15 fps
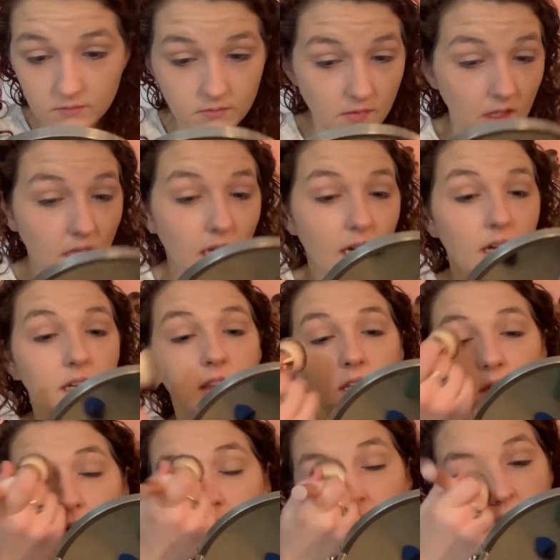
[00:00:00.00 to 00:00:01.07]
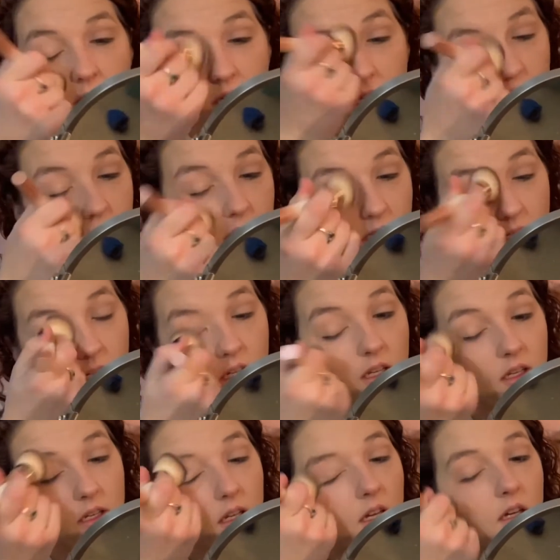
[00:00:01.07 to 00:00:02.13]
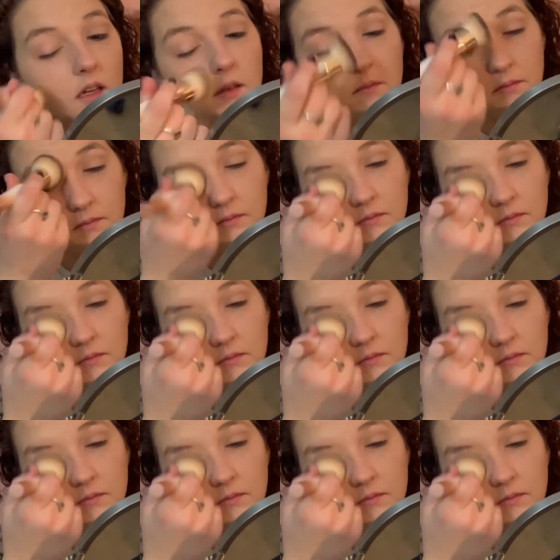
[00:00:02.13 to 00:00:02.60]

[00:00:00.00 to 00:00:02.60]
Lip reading: Yeah, I think we were in the kitchen, and